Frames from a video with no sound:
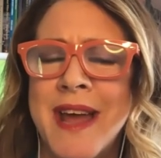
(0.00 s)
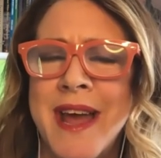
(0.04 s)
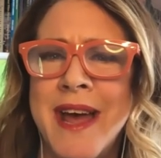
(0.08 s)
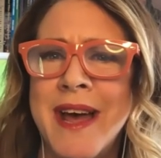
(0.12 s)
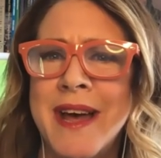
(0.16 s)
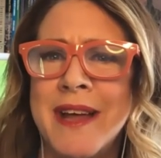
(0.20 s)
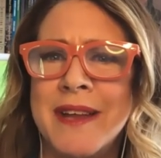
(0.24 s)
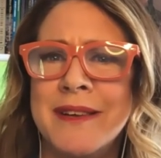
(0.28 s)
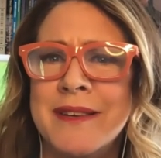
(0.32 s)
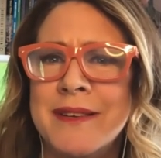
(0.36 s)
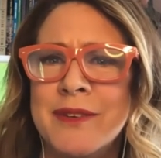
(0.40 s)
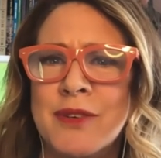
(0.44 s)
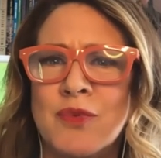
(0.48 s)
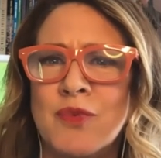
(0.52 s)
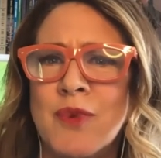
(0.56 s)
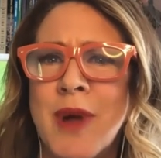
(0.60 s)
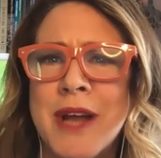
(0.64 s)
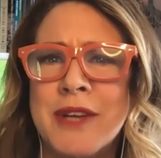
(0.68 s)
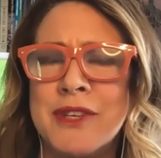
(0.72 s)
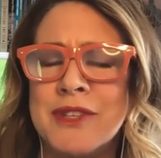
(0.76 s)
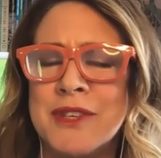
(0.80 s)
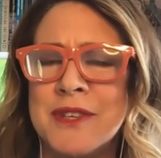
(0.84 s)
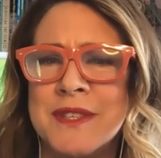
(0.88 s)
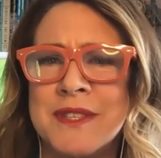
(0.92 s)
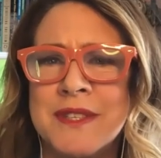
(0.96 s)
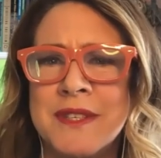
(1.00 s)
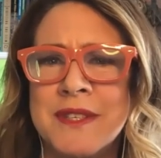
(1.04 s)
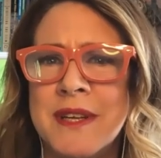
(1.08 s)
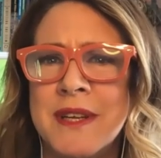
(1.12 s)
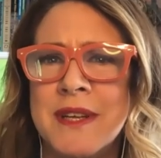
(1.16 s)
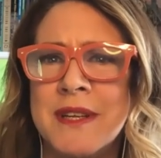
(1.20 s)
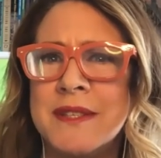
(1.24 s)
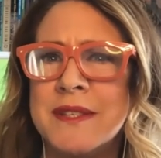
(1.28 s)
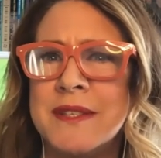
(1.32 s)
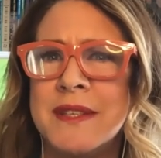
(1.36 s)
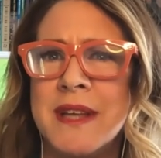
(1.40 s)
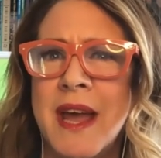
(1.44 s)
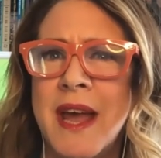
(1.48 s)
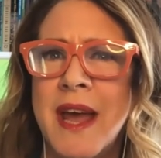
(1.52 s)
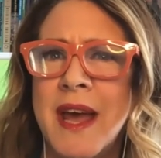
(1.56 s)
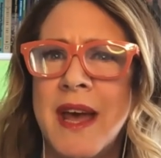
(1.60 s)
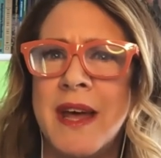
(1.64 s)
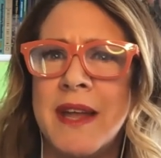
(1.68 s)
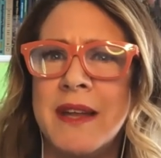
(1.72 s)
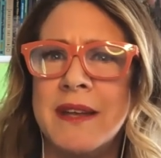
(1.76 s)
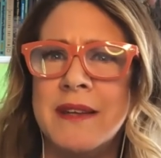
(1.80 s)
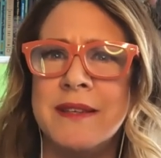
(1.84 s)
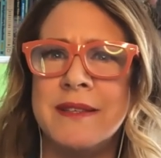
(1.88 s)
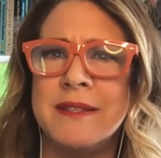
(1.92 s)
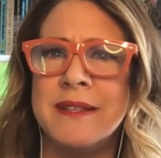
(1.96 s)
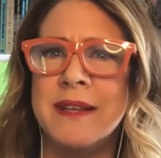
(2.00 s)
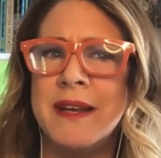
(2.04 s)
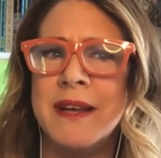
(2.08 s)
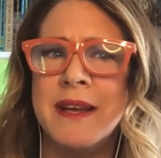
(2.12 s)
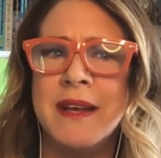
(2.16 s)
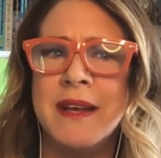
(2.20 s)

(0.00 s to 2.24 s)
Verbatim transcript: and righteousness and